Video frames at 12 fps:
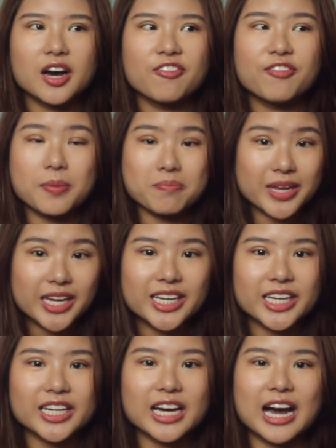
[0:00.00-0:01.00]
For
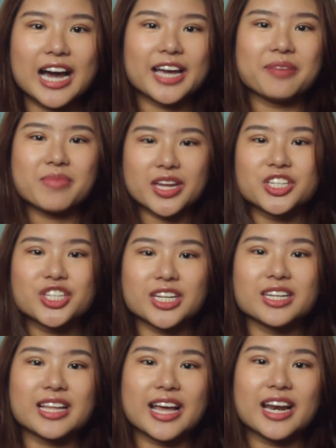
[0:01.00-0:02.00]
me, I
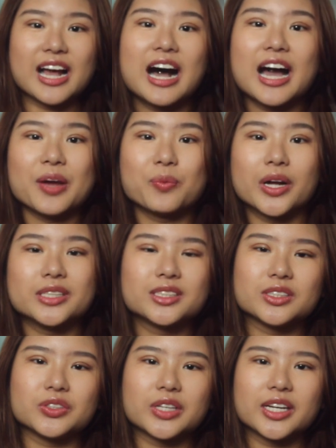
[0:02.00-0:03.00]
mentioned that I
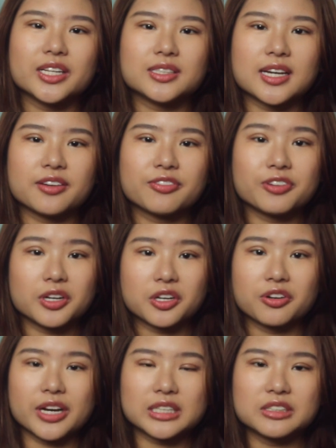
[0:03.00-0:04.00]
wanted to get it done for a
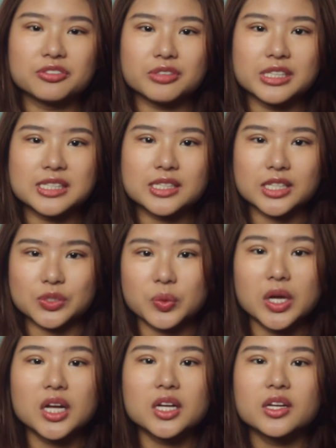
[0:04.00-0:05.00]
corrective reason as
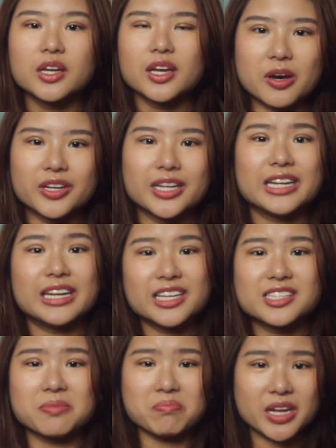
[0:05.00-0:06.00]
well. But it
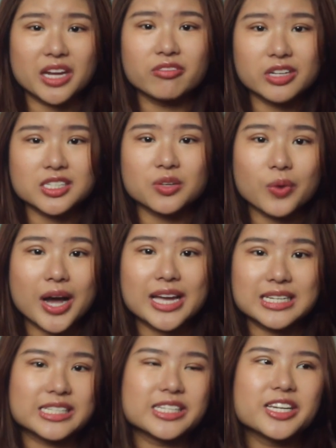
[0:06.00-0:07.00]
is the main reason why
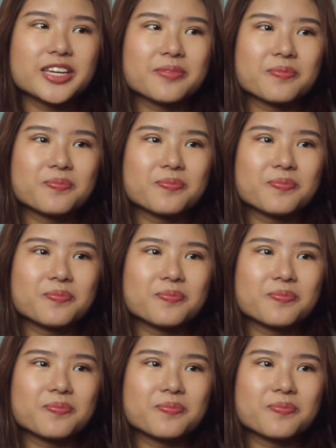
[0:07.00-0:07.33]
I did it.